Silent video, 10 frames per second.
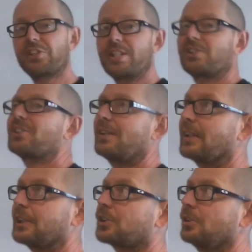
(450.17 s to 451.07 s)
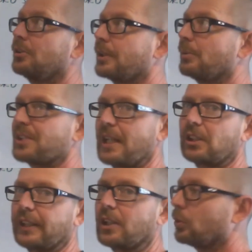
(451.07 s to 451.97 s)
it's necessarily true that it was
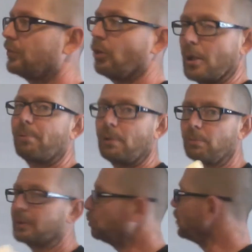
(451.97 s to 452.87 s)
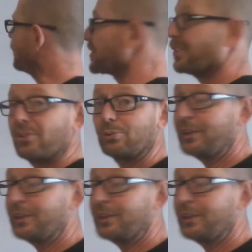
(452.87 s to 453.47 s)
actually gold foil. It probably was, and the